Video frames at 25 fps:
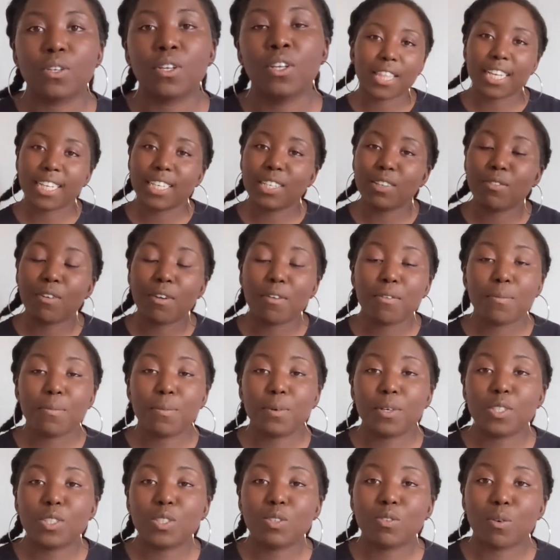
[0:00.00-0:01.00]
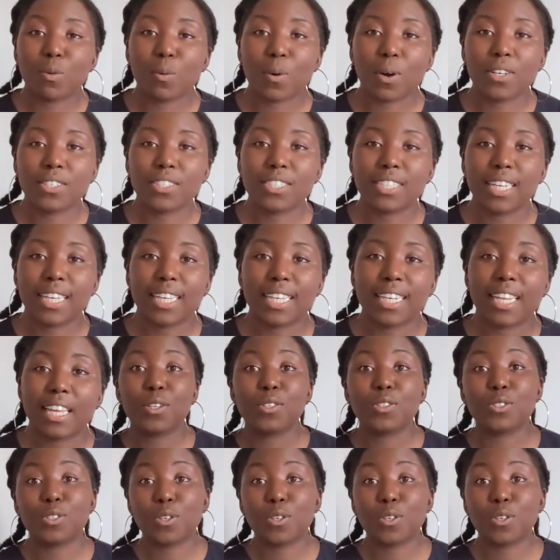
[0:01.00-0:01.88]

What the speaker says: Thank you very much for watching.